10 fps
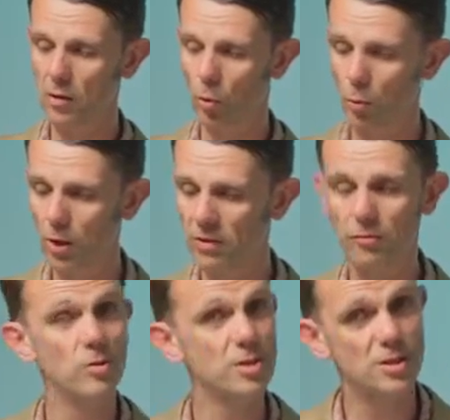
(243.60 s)
Lord
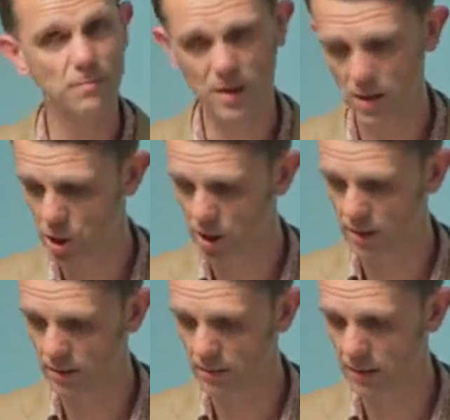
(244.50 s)
Wilberforce's speech
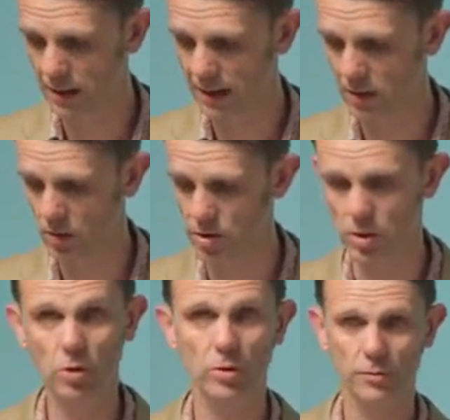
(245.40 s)
in Miliangos
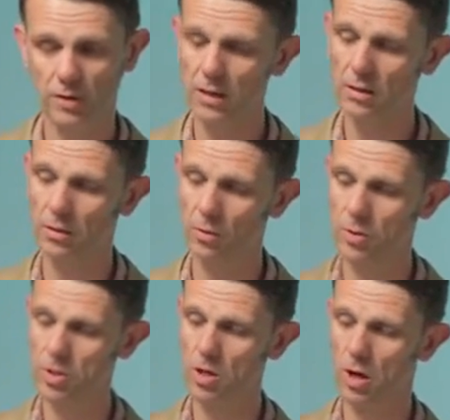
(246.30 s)
and George Frank and
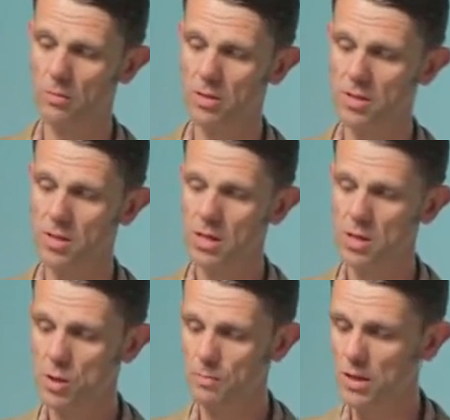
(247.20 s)
Lord Scarman's
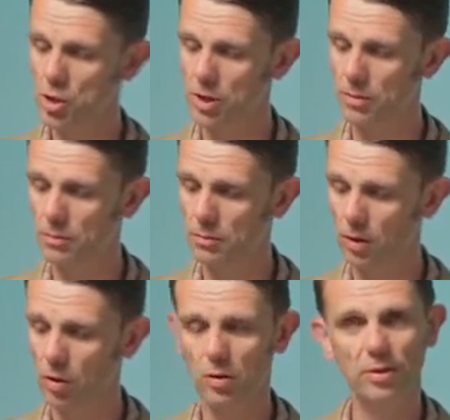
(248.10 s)
speech in
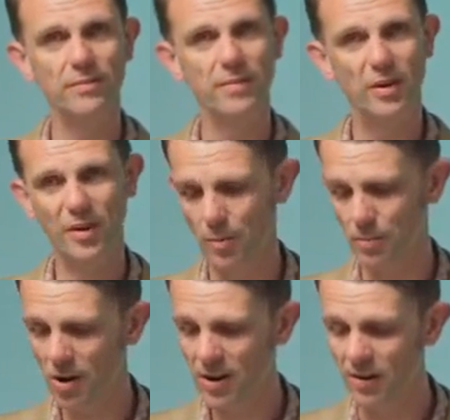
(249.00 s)
McLaughlin and
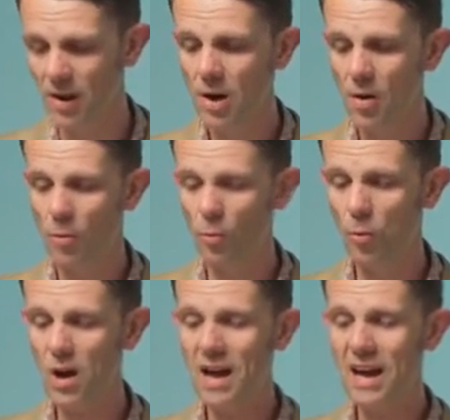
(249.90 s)
O'Brien,
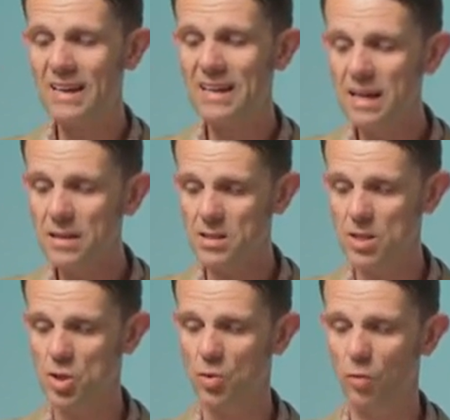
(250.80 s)
where, again, this
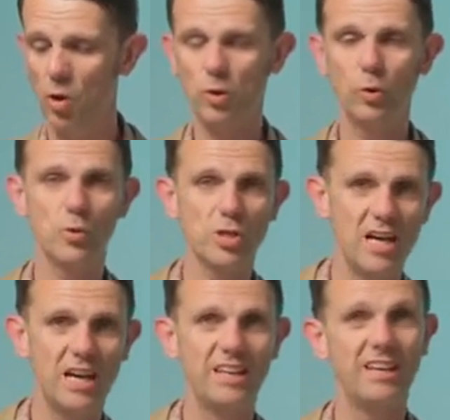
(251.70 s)
issue of what courts
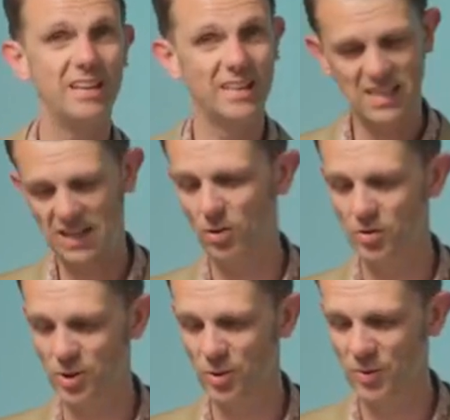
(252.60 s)
can and
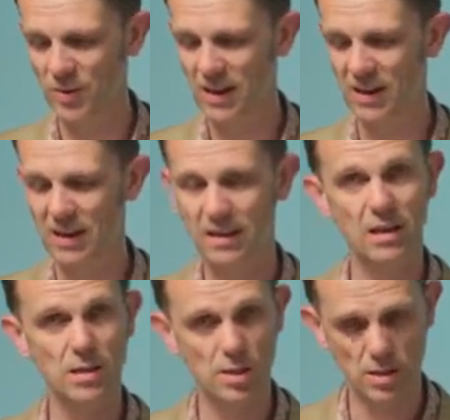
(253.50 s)
cannot do
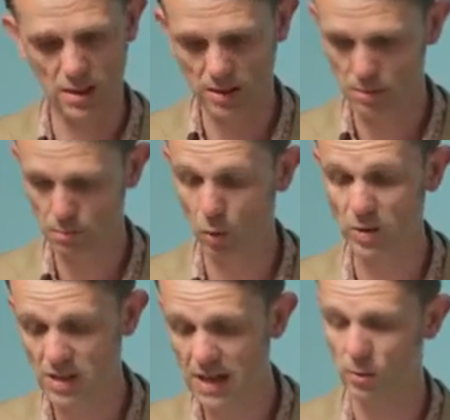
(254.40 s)
is
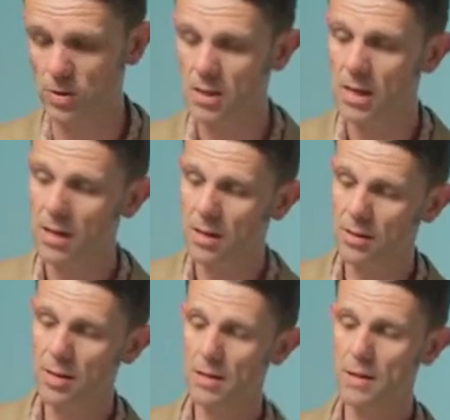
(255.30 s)
pointed out.
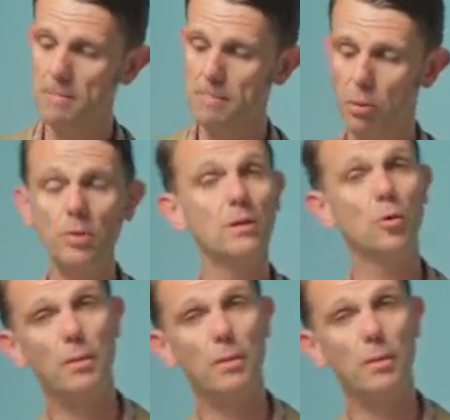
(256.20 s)
The point that